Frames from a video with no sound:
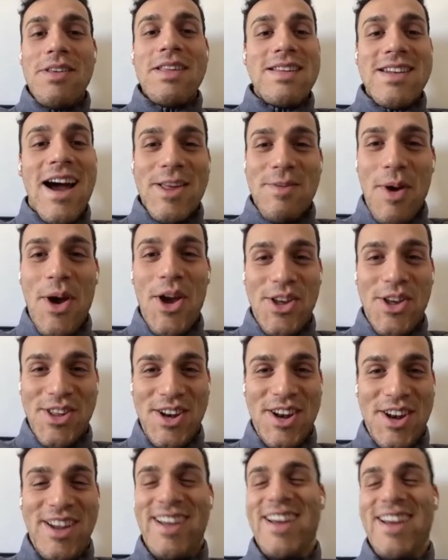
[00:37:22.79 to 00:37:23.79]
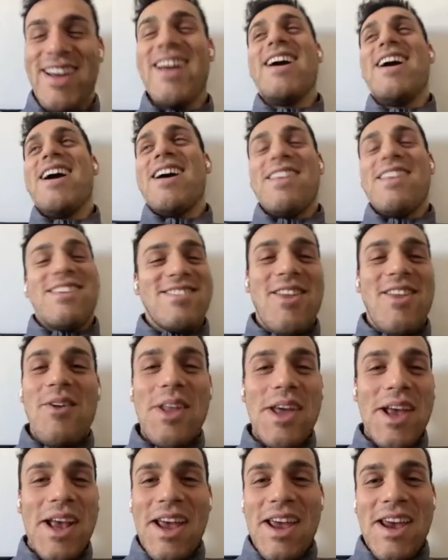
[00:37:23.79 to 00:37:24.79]
He's a nice person.
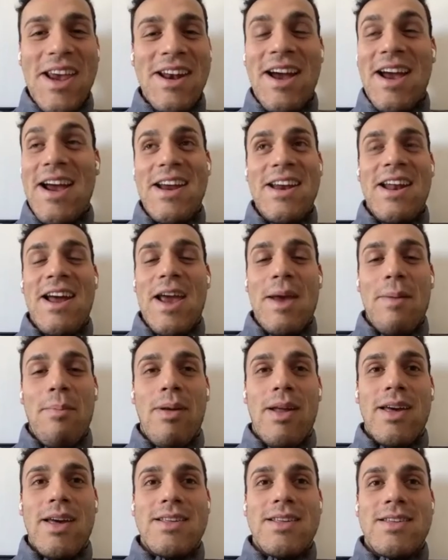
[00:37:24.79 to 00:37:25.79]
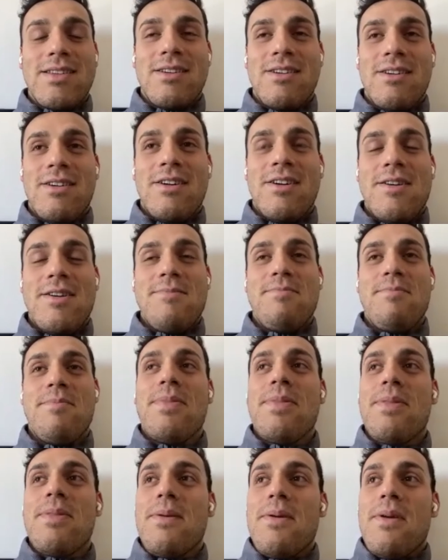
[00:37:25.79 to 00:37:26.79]
They get United players,
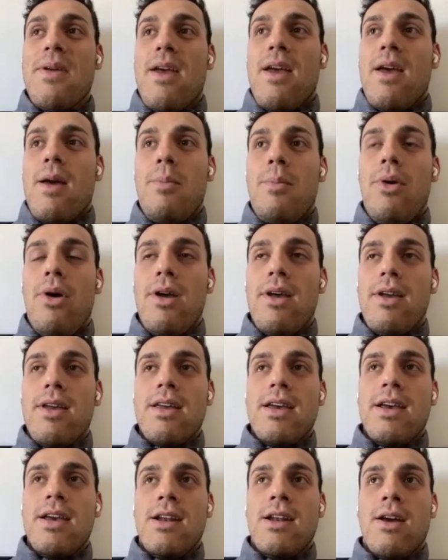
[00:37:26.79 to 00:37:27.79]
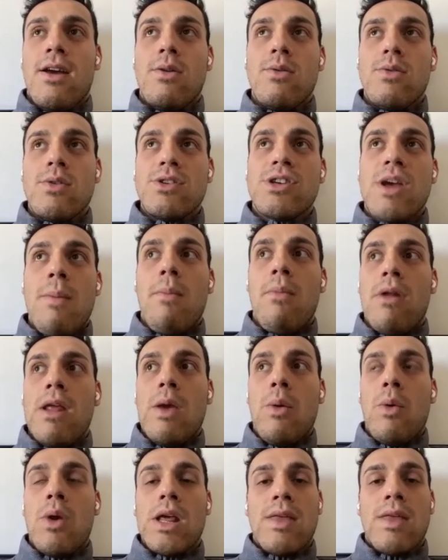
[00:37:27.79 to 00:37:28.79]
but generally
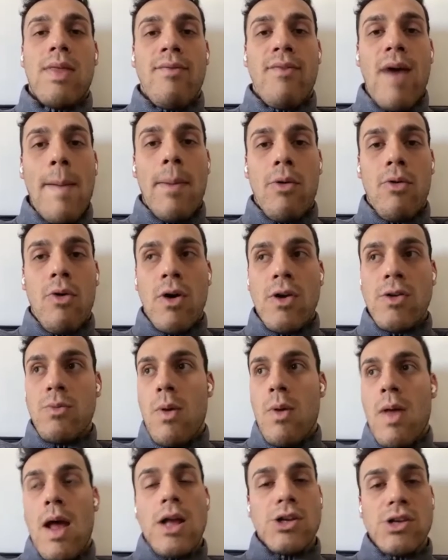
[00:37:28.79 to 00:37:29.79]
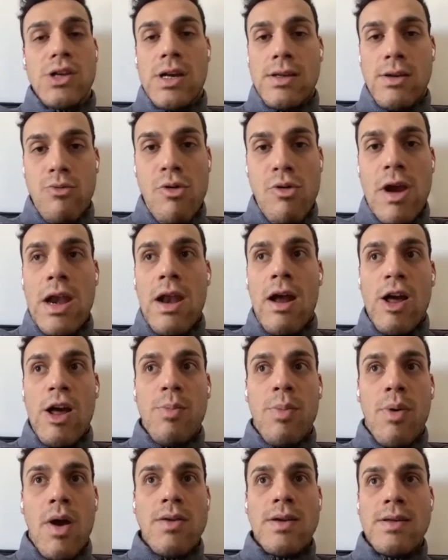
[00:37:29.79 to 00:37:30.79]
you want to give that vibe across. With actually, he's a really
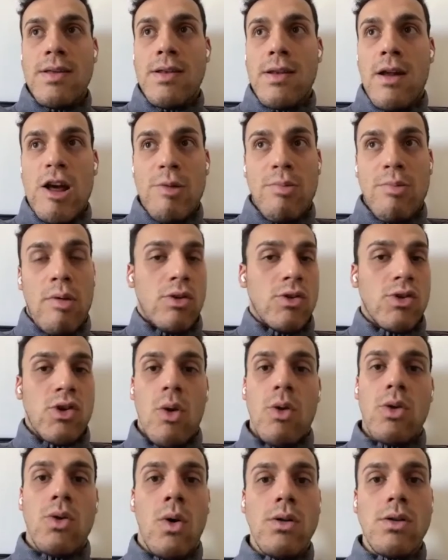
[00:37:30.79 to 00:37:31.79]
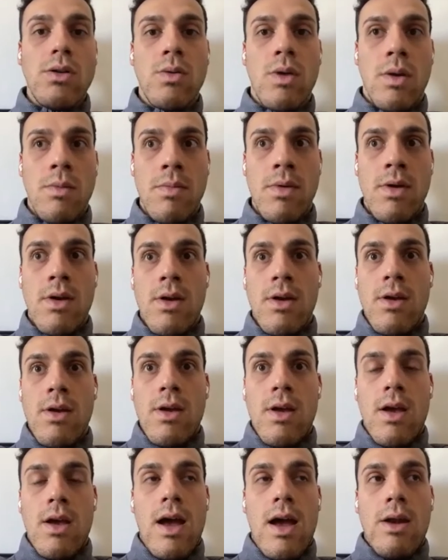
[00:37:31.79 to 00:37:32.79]
nice person. He's a nice guy. Just go and talk to him,
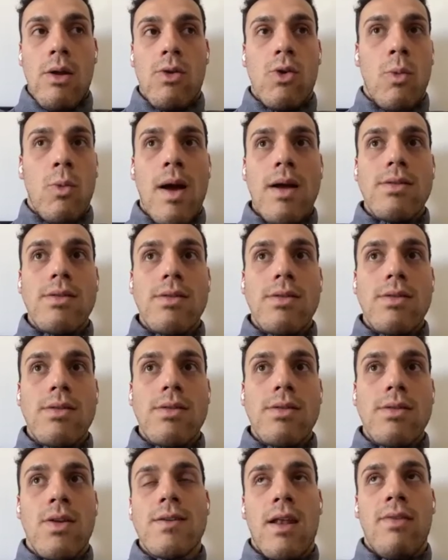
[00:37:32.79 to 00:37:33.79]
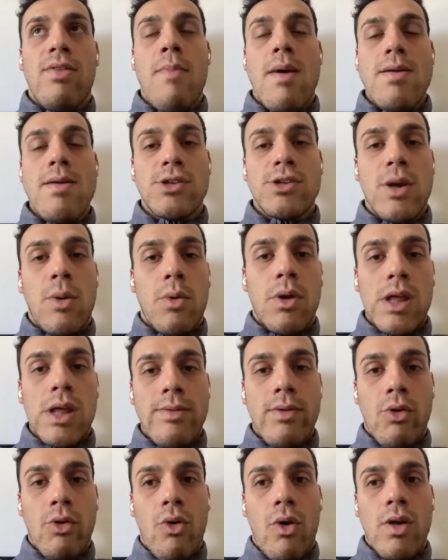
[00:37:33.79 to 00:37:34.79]
and I'll talk back to you. That's kind of the message
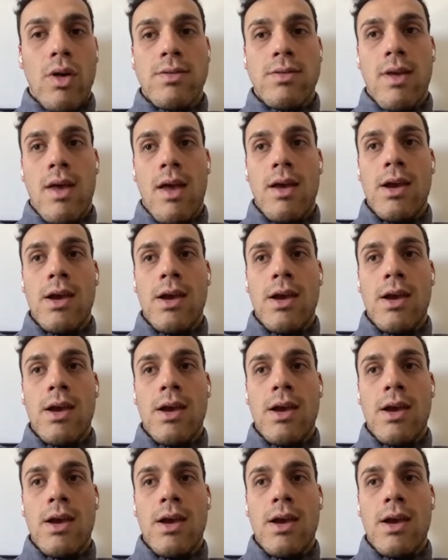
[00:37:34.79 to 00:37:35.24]
I want to give across.